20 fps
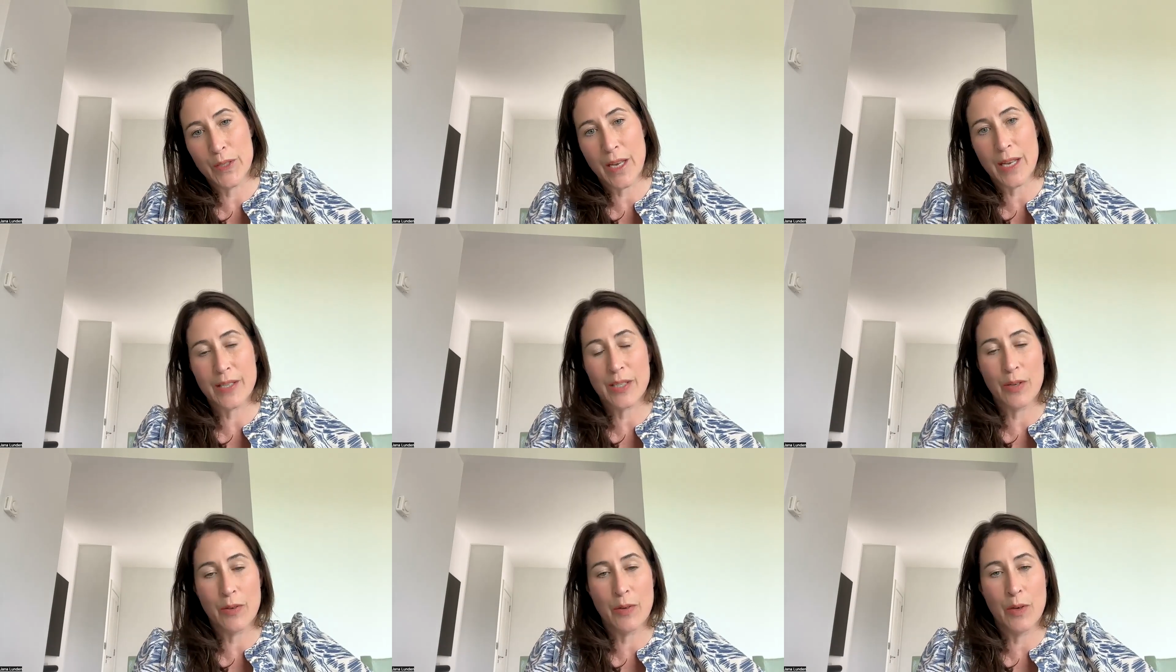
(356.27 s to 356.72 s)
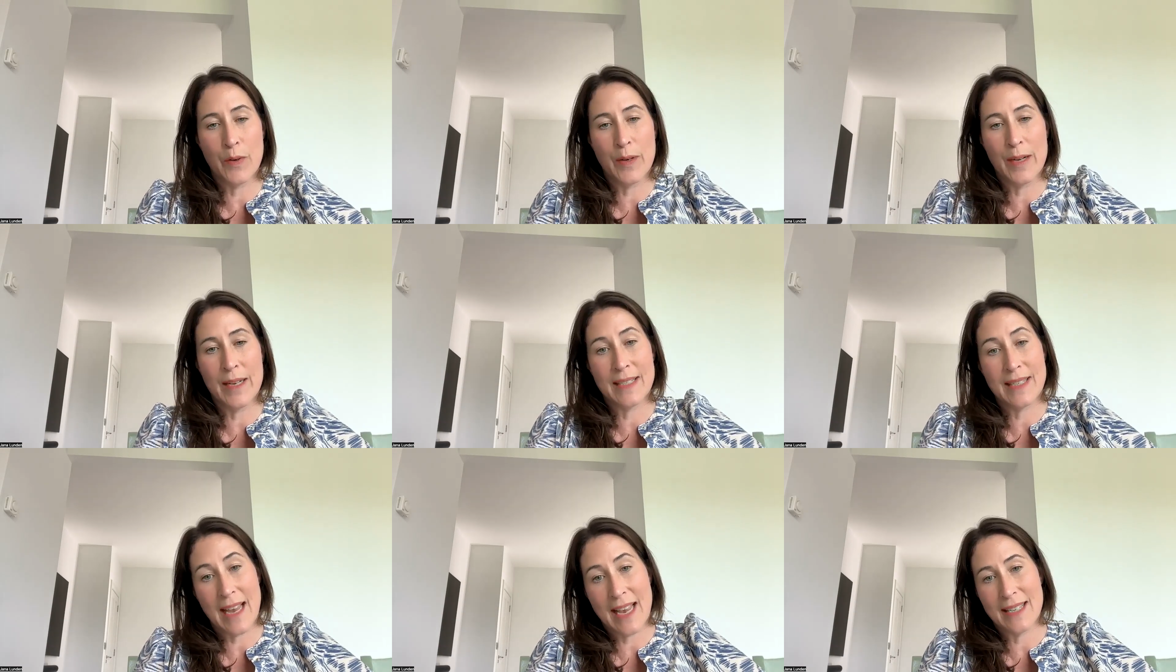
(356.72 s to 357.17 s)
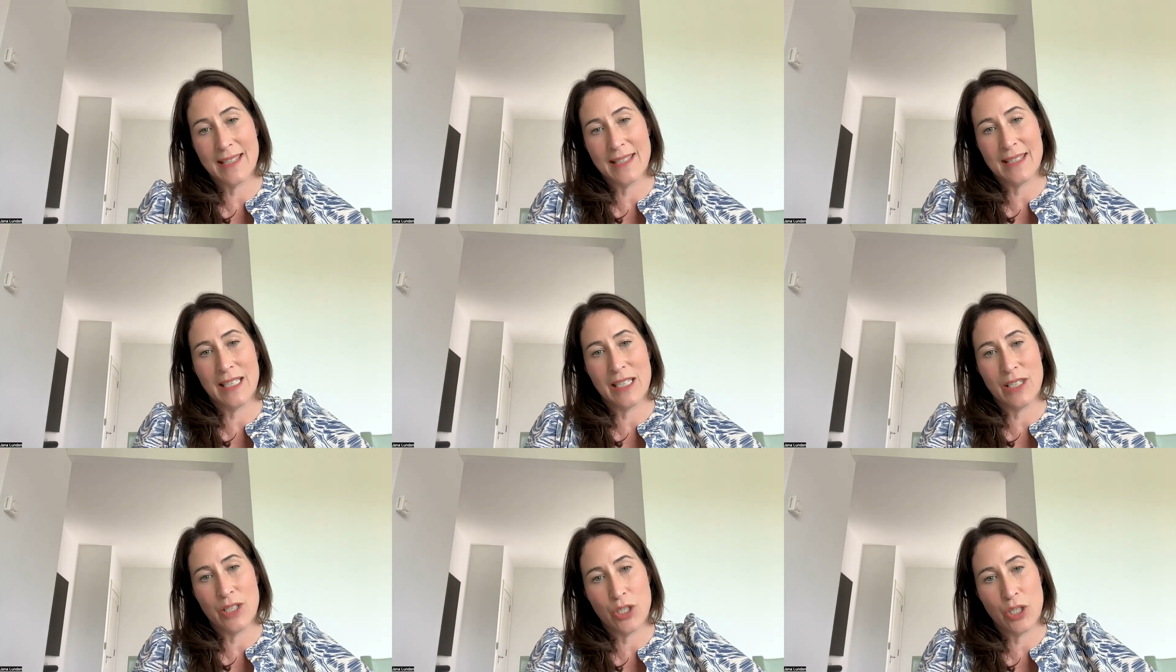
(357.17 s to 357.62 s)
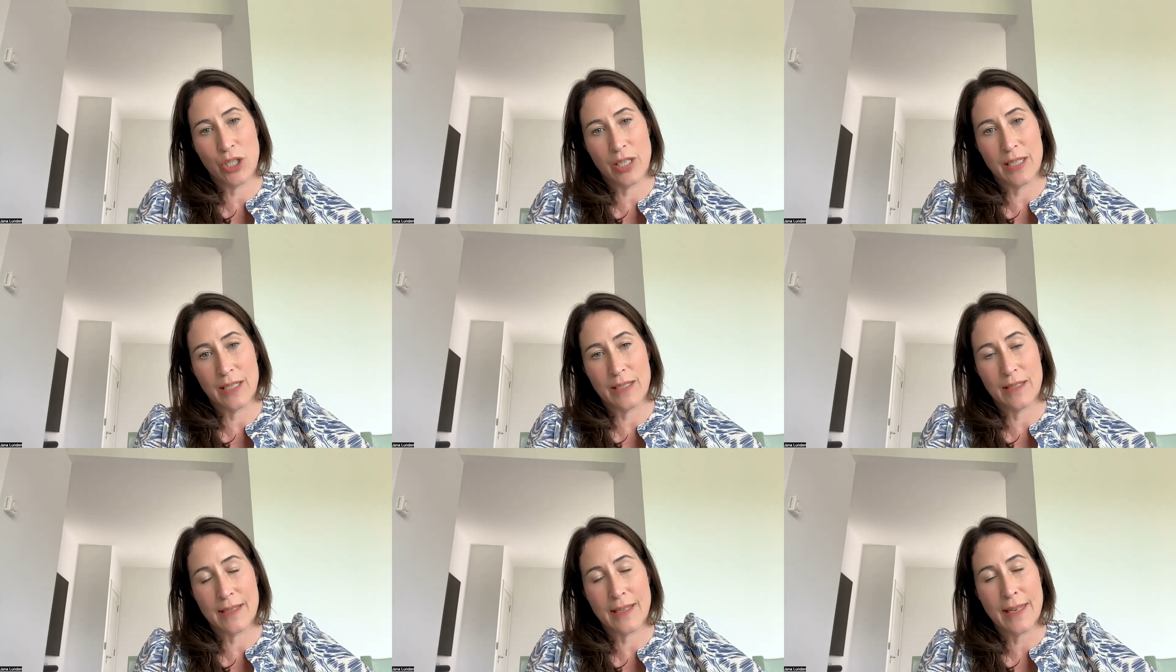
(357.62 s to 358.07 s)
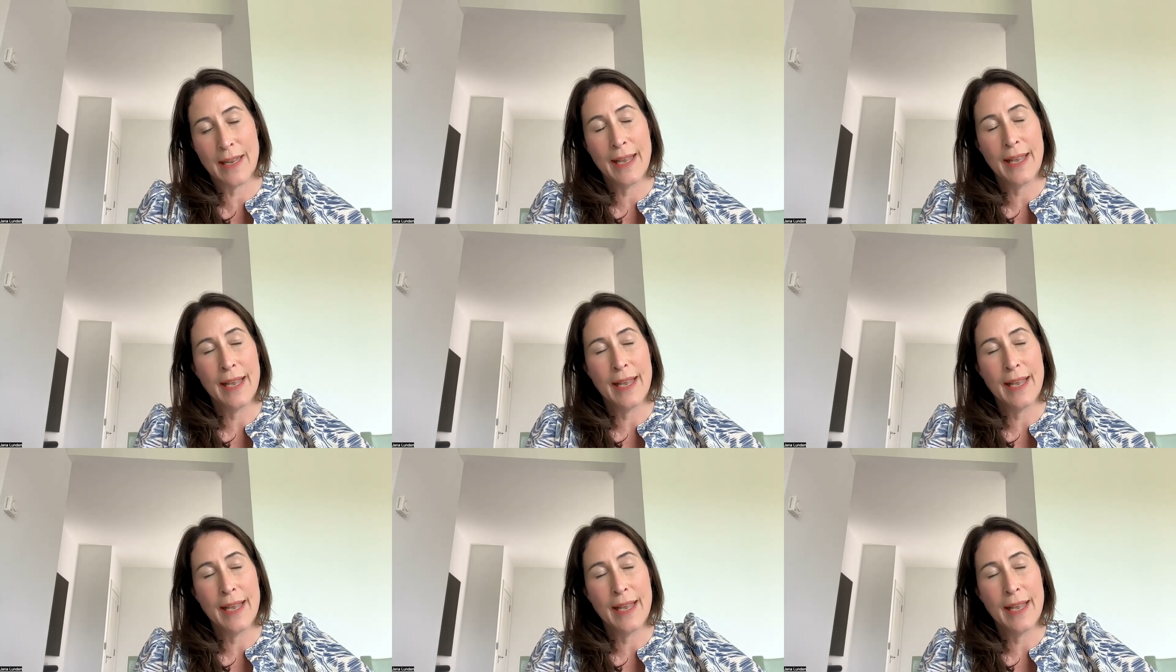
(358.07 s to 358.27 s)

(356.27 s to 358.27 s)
also known as SDGs.